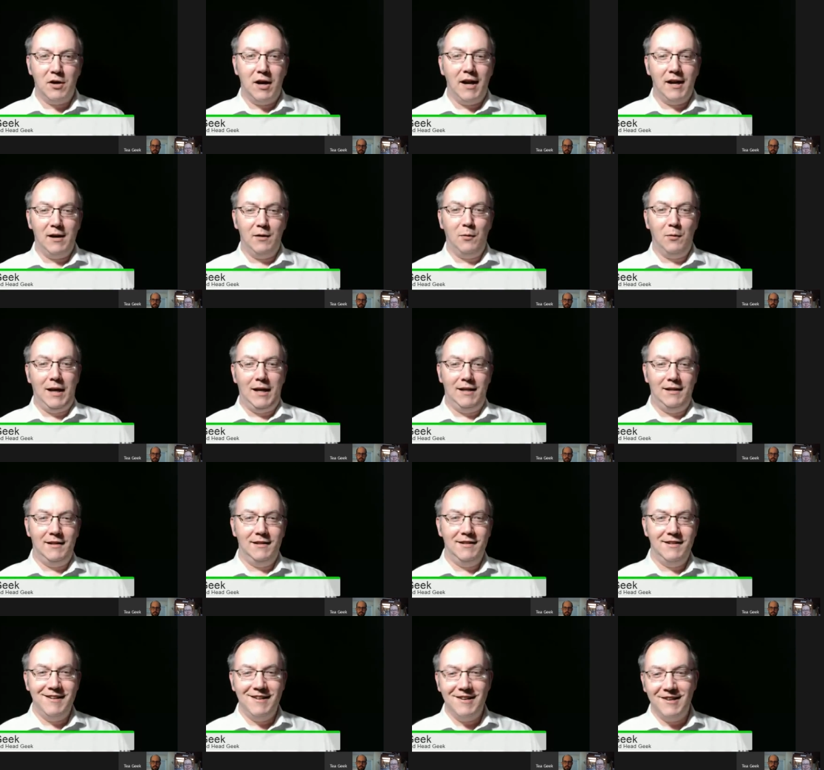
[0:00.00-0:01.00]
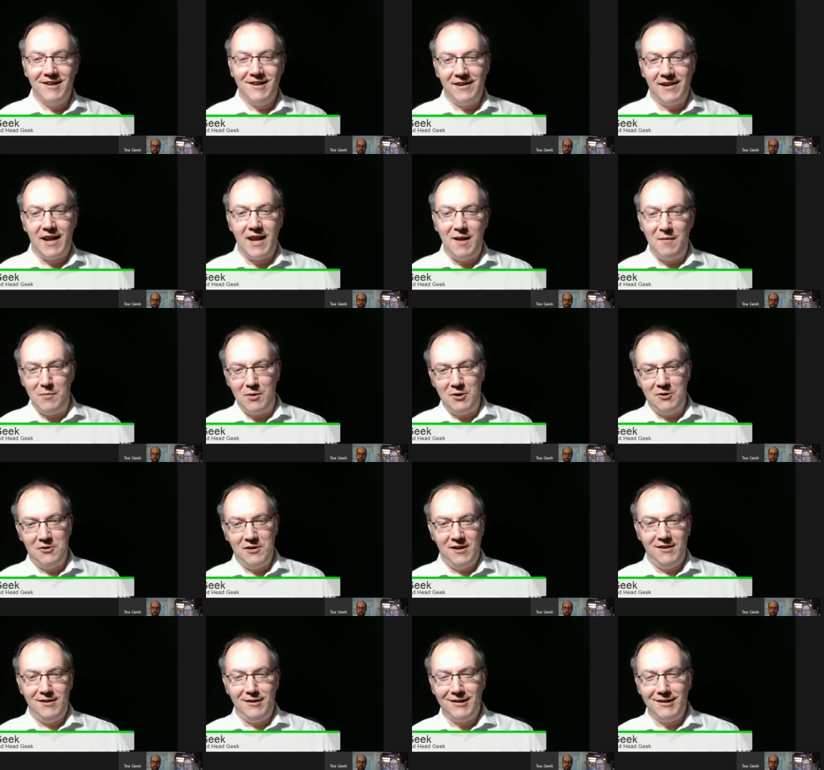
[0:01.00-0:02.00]
Dragonwell and your
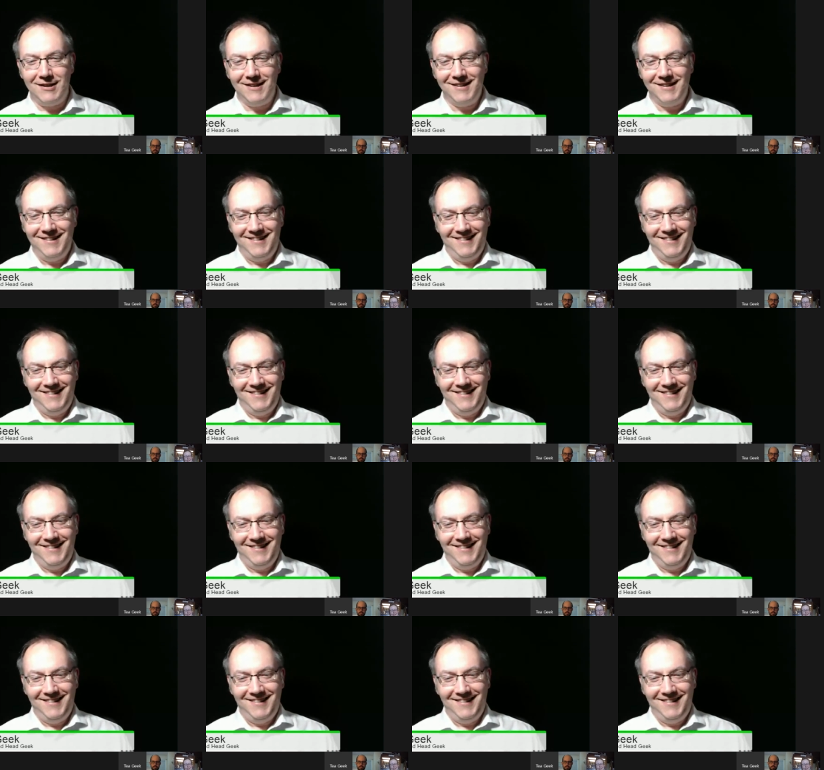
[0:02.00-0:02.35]
Keemun and your